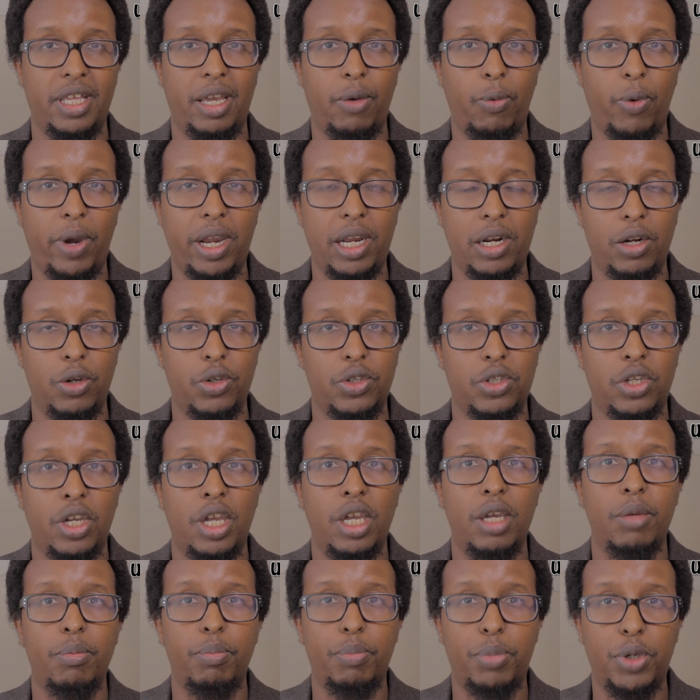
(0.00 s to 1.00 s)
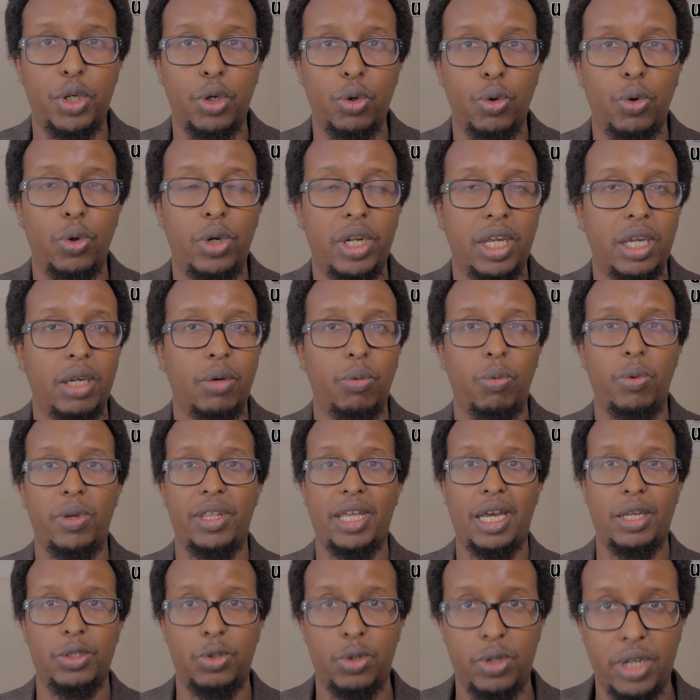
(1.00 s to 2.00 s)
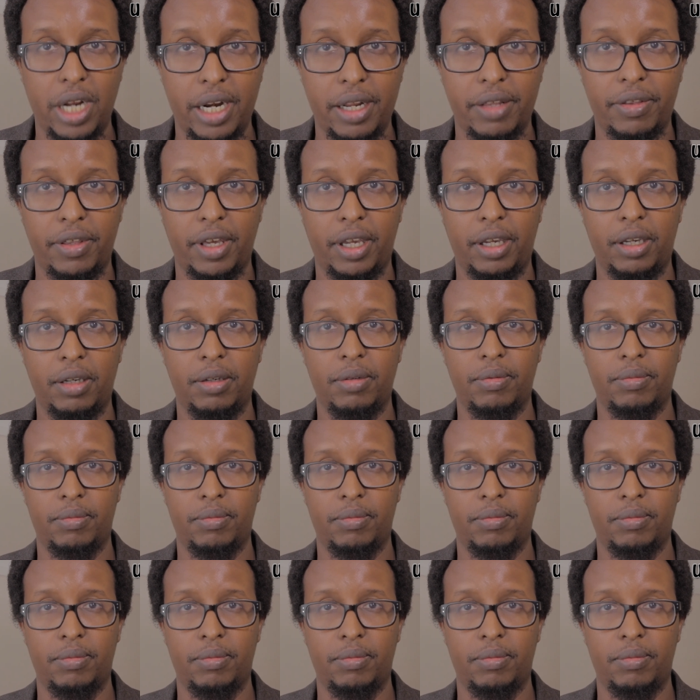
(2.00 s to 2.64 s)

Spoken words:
their weight loss purely without doing anything.